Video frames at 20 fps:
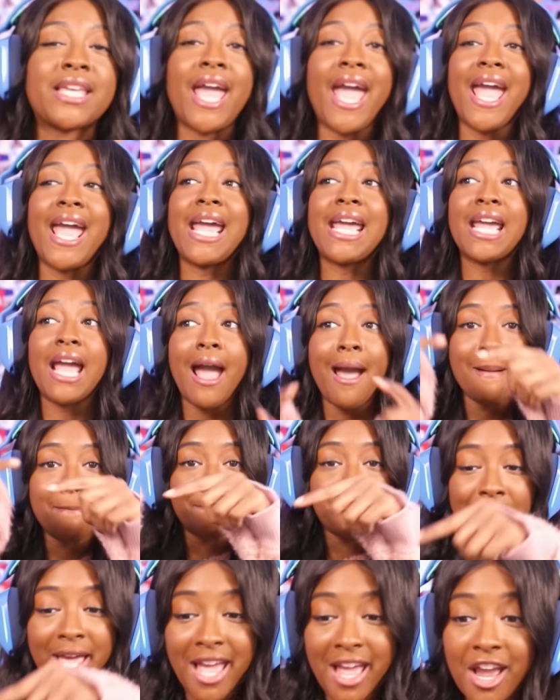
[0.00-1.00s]
K.
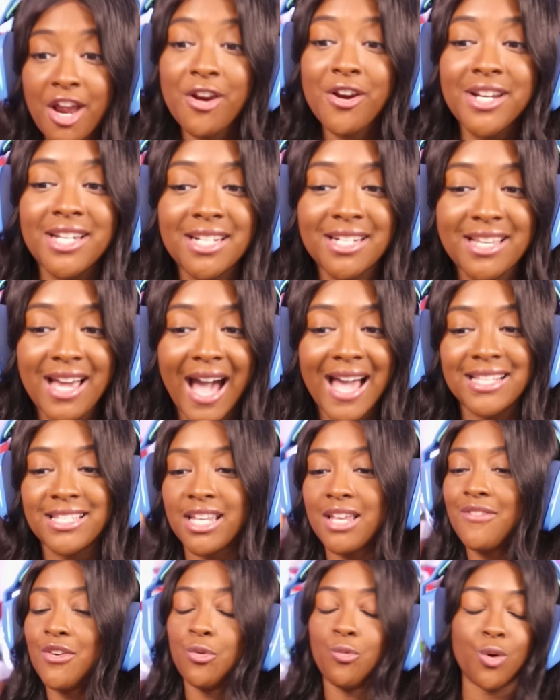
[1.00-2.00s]
Period, guys.
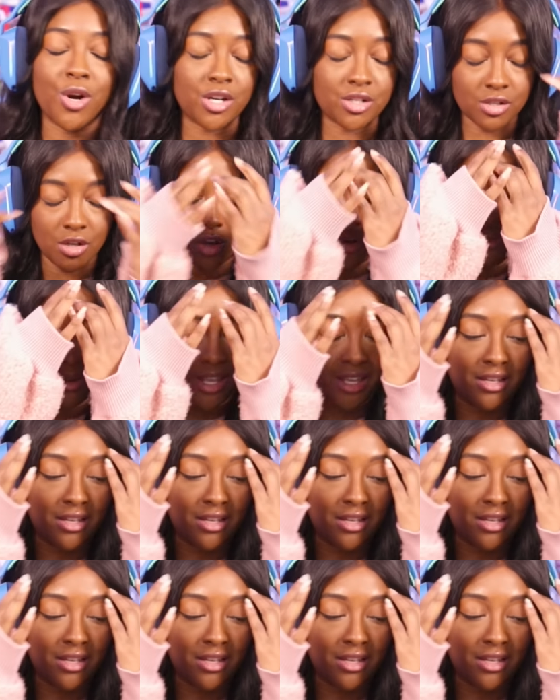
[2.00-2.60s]
Even worse. Oh my